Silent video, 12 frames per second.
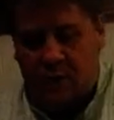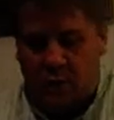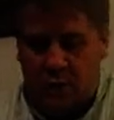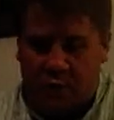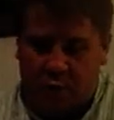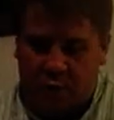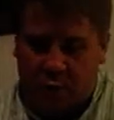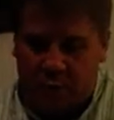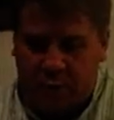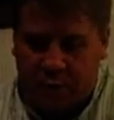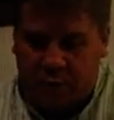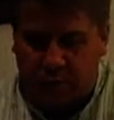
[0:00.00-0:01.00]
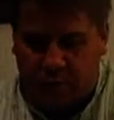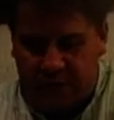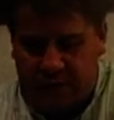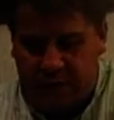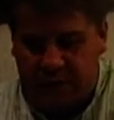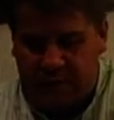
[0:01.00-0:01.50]
author shows the
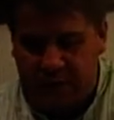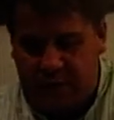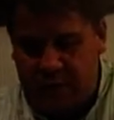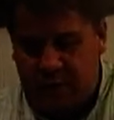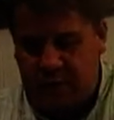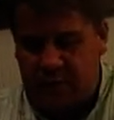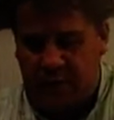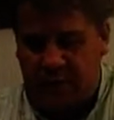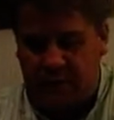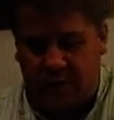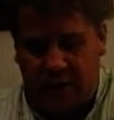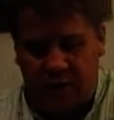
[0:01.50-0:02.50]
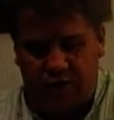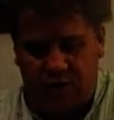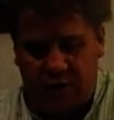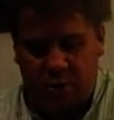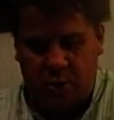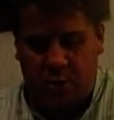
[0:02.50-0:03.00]
complete sufficiency of the divine
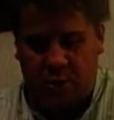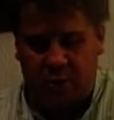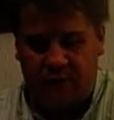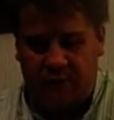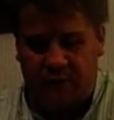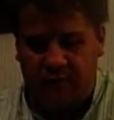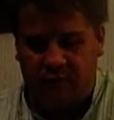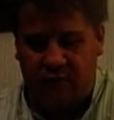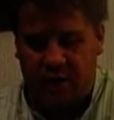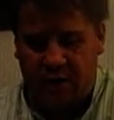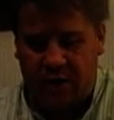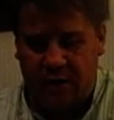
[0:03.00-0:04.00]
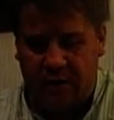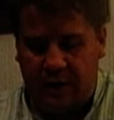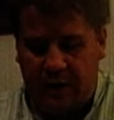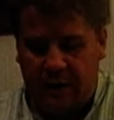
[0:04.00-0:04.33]
resources for every need.